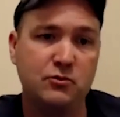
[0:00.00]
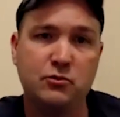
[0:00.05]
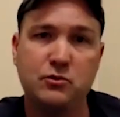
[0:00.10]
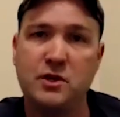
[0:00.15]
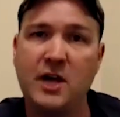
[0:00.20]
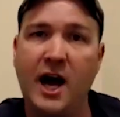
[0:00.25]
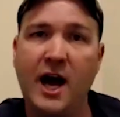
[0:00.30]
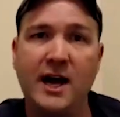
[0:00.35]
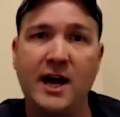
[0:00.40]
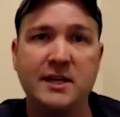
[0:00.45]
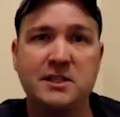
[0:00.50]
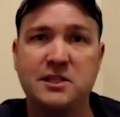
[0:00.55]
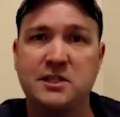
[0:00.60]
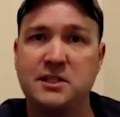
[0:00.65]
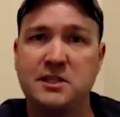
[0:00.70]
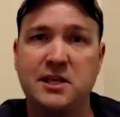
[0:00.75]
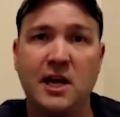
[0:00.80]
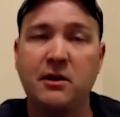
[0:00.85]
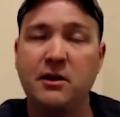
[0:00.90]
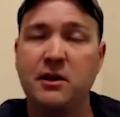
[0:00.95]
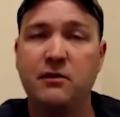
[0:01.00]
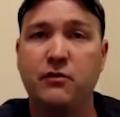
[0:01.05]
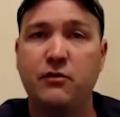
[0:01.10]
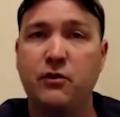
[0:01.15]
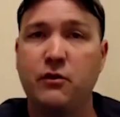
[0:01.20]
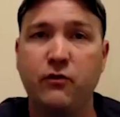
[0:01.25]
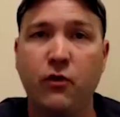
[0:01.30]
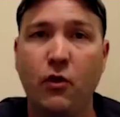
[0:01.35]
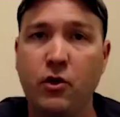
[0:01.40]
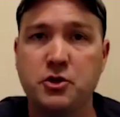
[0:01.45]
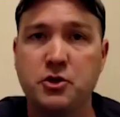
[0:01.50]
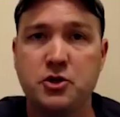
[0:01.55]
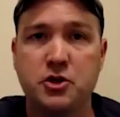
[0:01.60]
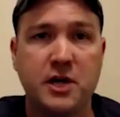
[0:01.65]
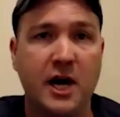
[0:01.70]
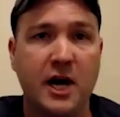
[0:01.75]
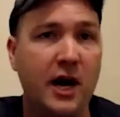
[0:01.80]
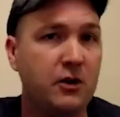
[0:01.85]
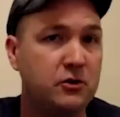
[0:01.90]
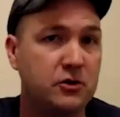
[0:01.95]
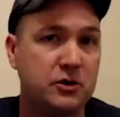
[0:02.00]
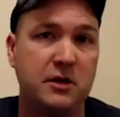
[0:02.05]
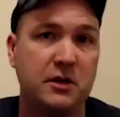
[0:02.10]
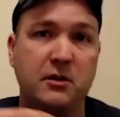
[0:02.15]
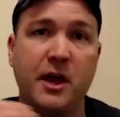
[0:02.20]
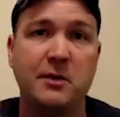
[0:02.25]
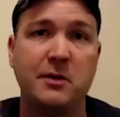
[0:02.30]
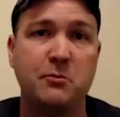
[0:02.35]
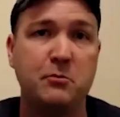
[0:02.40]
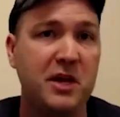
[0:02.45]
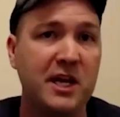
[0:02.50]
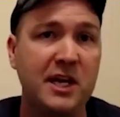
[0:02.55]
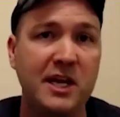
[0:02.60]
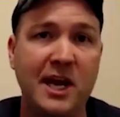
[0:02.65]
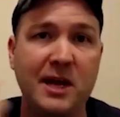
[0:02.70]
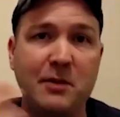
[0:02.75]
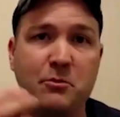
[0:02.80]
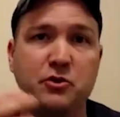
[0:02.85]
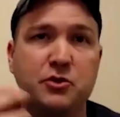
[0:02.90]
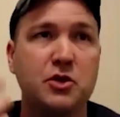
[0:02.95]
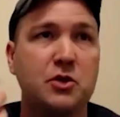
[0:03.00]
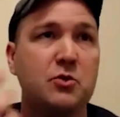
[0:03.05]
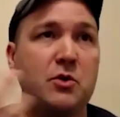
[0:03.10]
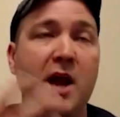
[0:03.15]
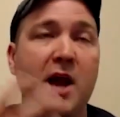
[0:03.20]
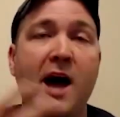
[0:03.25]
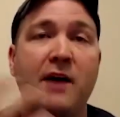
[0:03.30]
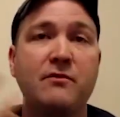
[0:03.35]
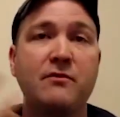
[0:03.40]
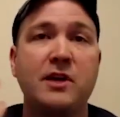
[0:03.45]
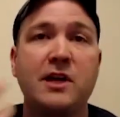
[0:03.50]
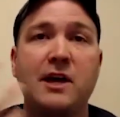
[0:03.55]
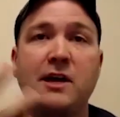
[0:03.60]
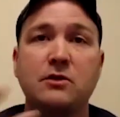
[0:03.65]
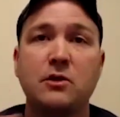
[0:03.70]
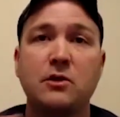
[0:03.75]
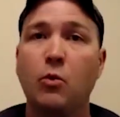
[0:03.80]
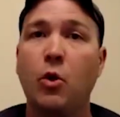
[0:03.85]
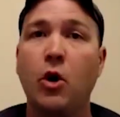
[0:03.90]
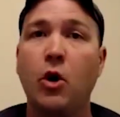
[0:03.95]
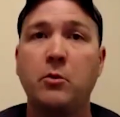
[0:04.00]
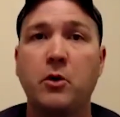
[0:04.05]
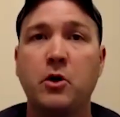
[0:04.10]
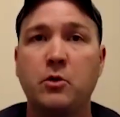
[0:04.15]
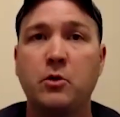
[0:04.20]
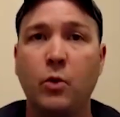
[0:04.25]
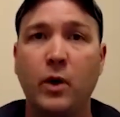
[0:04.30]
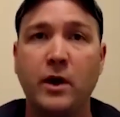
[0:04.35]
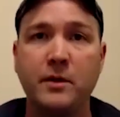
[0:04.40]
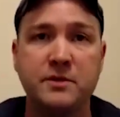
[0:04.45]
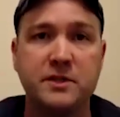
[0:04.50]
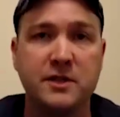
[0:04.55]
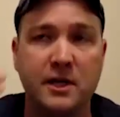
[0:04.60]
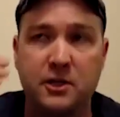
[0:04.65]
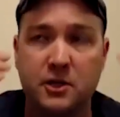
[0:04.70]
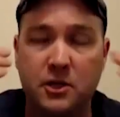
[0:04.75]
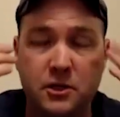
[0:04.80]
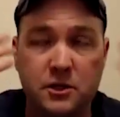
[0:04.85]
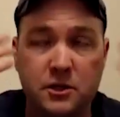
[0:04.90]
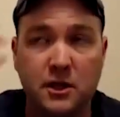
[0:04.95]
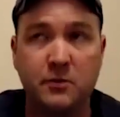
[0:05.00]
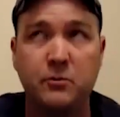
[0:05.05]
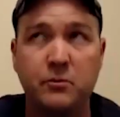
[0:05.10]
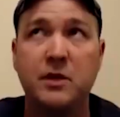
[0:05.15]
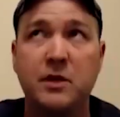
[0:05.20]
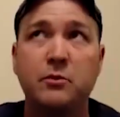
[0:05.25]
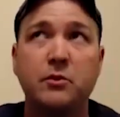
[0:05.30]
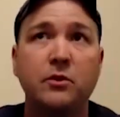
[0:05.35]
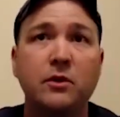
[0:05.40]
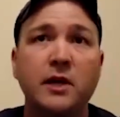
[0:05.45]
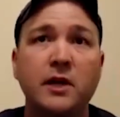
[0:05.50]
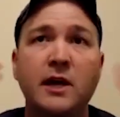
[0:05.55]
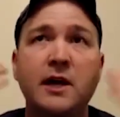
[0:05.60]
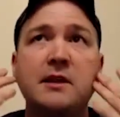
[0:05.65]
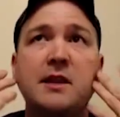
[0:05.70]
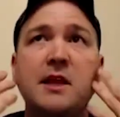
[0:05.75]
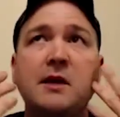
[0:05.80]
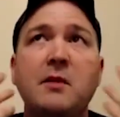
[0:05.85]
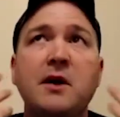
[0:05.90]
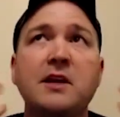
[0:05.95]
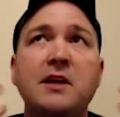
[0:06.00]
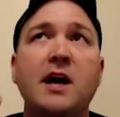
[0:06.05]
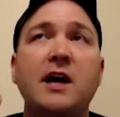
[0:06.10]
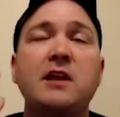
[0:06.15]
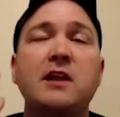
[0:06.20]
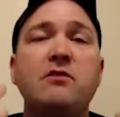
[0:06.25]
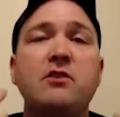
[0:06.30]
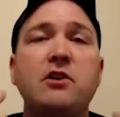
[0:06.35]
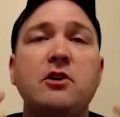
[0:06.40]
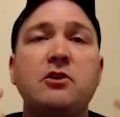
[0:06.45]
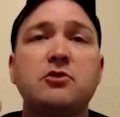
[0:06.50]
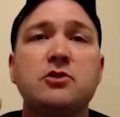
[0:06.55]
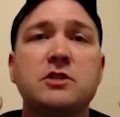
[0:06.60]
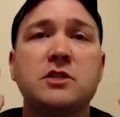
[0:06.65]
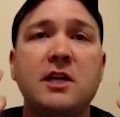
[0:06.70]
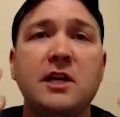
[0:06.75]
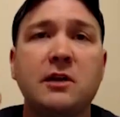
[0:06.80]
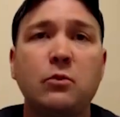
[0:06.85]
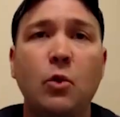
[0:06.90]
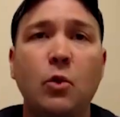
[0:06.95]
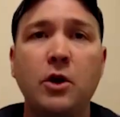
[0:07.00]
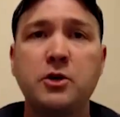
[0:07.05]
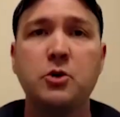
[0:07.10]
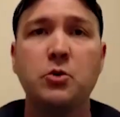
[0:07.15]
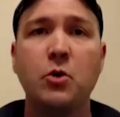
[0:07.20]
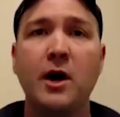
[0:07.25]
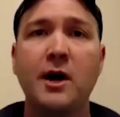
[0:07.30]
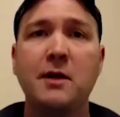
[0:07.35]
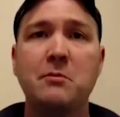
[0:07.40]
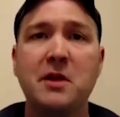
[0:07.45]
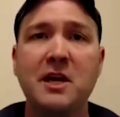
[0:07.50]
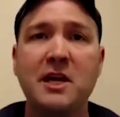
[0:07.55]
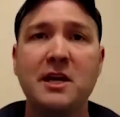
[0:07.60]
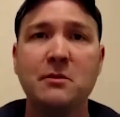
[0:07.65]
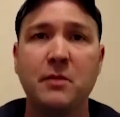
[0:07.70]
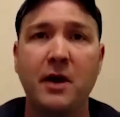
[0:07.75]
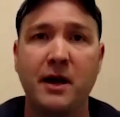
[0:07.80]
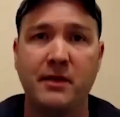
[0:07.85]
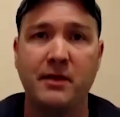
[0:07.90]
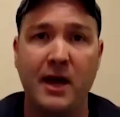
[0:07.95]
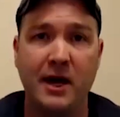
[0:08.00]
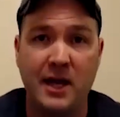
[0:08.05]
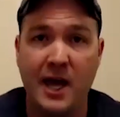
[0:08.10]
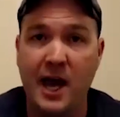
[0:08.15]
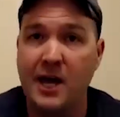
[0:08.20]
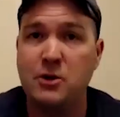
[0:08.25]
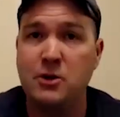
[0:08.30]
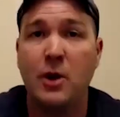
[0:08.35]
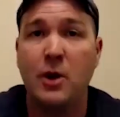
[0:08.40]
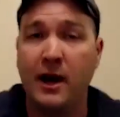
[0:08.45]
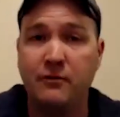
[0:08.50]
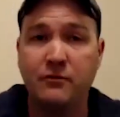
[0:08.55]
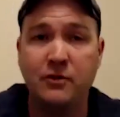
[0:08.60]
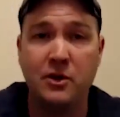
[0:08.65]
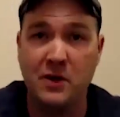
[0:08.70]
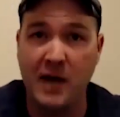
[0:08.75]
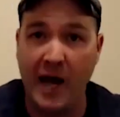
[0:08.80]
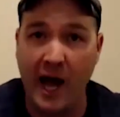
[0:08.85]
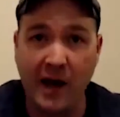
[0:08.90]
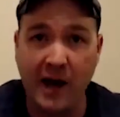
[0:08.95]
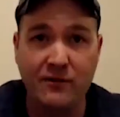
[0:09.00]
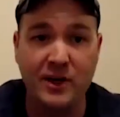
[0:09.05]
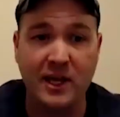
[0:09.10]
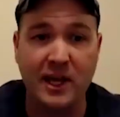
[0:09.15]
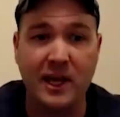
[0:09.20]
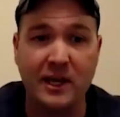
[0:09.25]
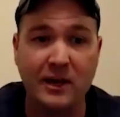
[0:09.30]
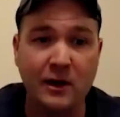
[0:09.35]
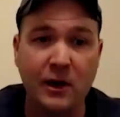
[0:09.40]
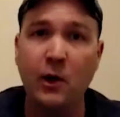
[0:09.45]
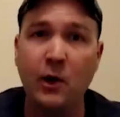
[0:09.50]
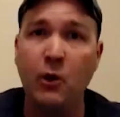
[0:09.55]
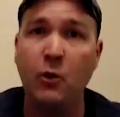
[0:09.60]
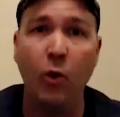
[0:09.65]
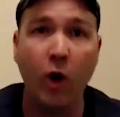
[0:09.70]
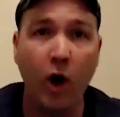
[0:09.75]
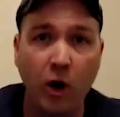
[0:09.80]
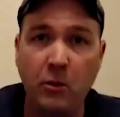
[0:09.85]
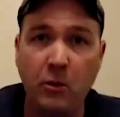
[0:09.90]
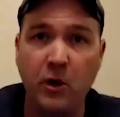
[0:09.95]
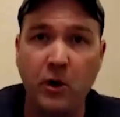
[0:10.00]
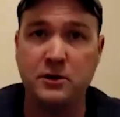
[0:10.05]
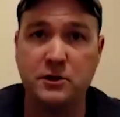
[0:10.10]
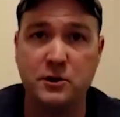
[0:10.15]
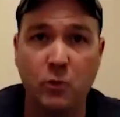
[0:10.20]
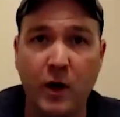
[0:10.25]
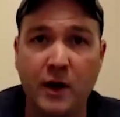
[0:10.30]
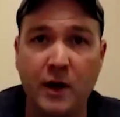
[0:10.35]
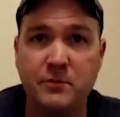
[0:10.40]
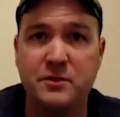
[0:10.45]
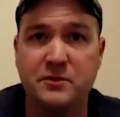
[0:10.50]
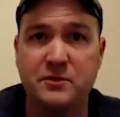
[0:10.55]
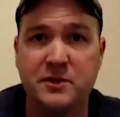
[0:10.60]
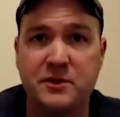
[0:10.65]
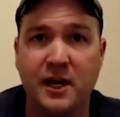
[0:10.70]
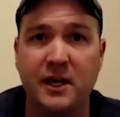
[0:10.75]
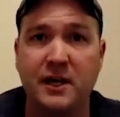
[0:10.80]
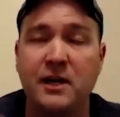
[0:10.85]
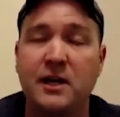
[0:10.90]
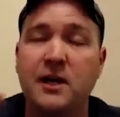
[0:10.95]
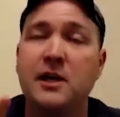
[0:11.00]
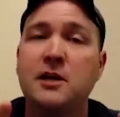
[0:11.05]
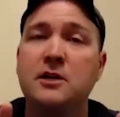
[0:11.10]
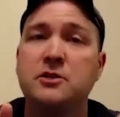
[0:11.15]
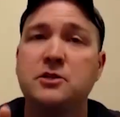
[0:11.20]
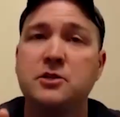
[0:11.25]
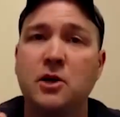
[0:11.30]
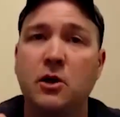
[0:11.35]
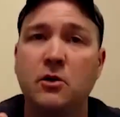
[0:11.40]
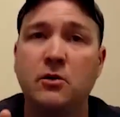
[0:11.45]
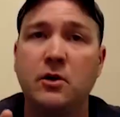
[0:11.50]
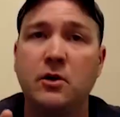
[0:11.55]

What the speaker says: guys selling it for $400, and like being able to navigate the Walmart website. To some people, they might not even understand, what do I mean by that? Yeah, you have to navigate Walmart's website. So